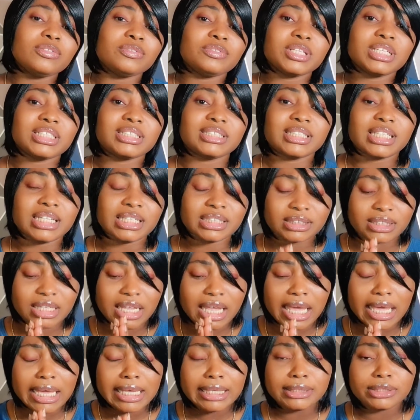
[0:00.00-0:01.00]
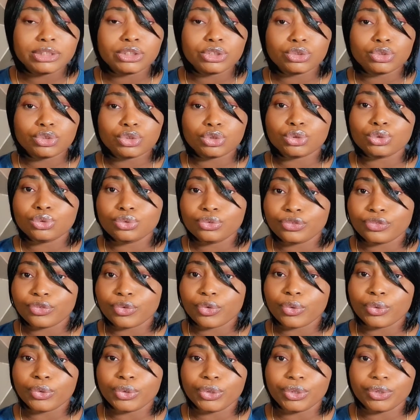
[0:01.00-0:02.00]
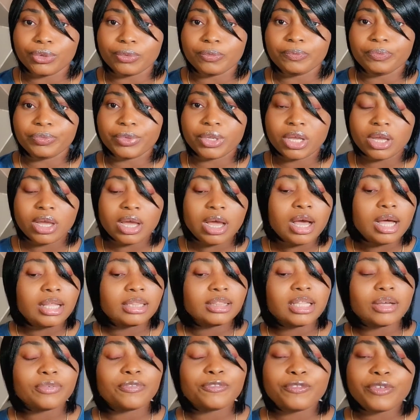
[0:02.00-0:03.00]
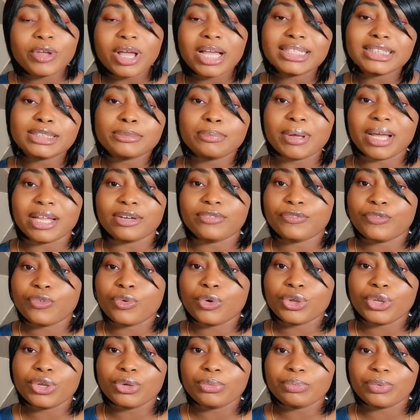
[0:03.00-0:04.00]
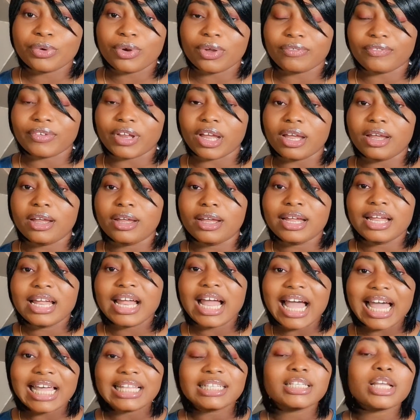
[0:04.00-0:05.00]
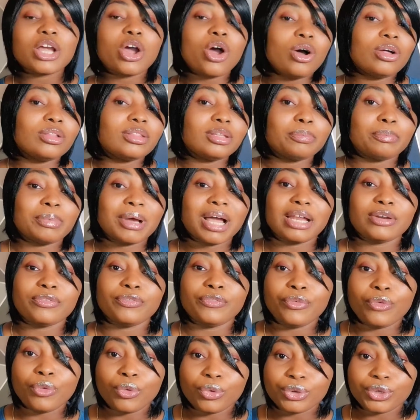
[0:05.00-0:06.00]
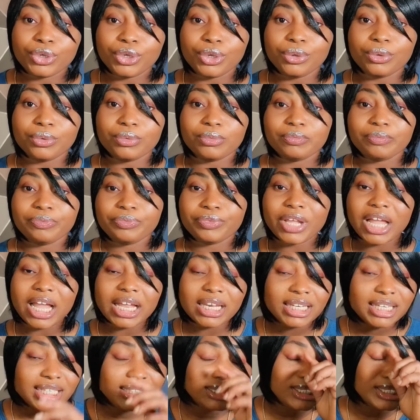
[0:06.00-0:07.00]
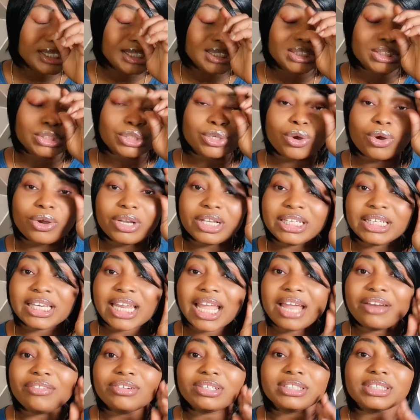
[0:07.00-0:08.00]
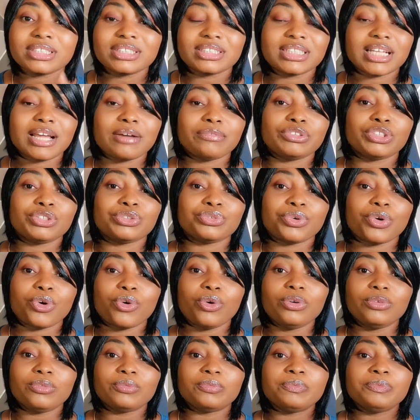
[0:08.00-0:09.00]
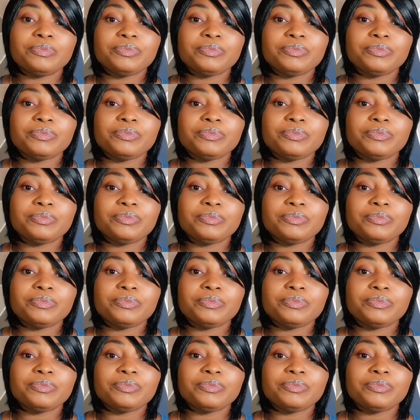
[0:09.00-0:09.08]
of these things into two for you. The first part for your brother and the other part for you. At least it is your inheritance after all.